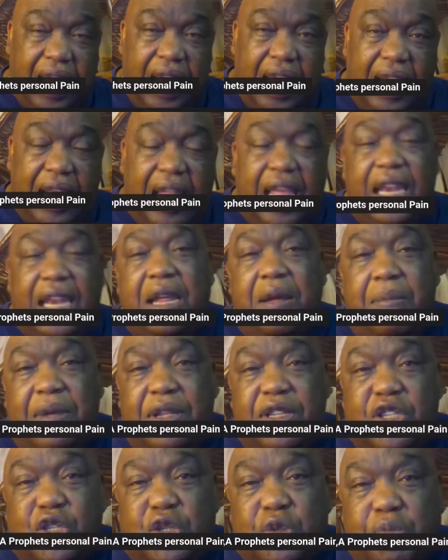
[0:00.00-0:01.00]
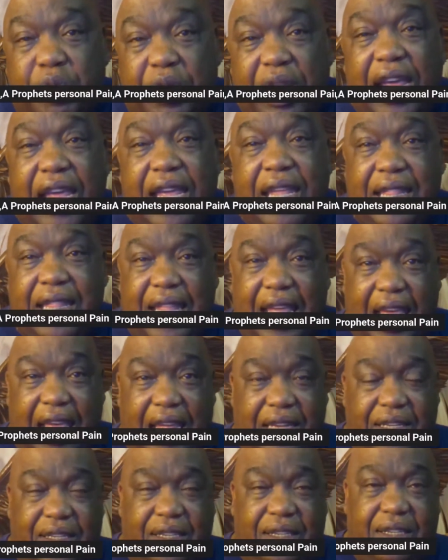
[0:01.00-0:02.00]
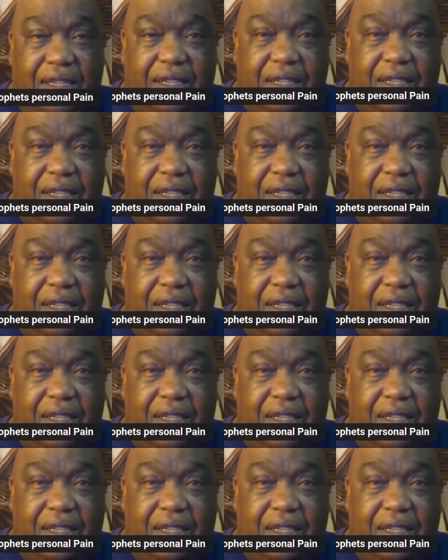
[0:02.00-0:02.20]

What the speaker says: Let him explain that.